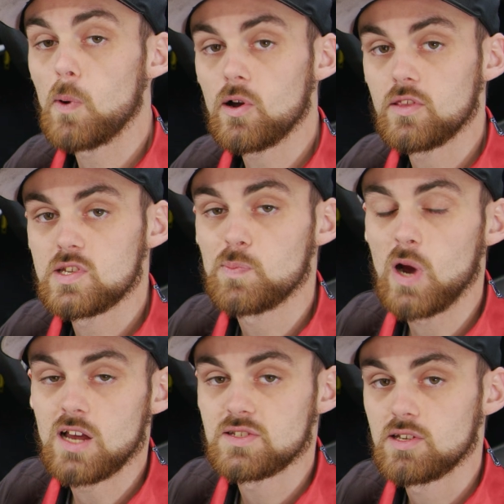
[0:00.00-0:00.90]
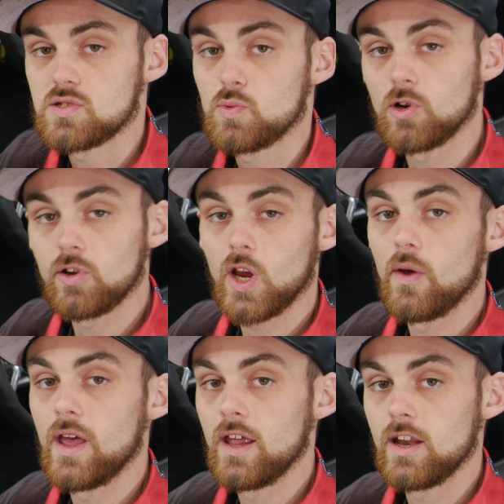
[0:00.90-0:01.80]
part of this process, we're going to
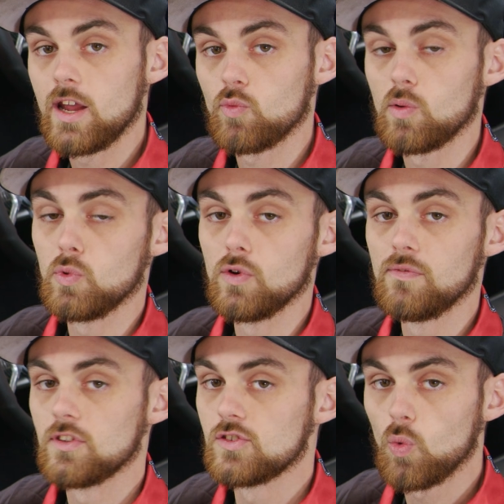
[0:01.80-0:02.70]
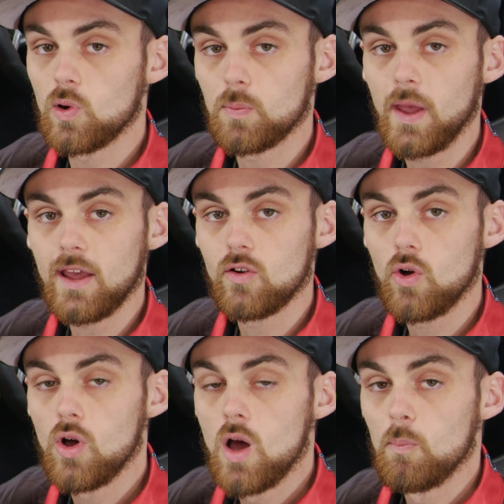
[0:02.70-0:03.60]
go ahead and remove the door panel,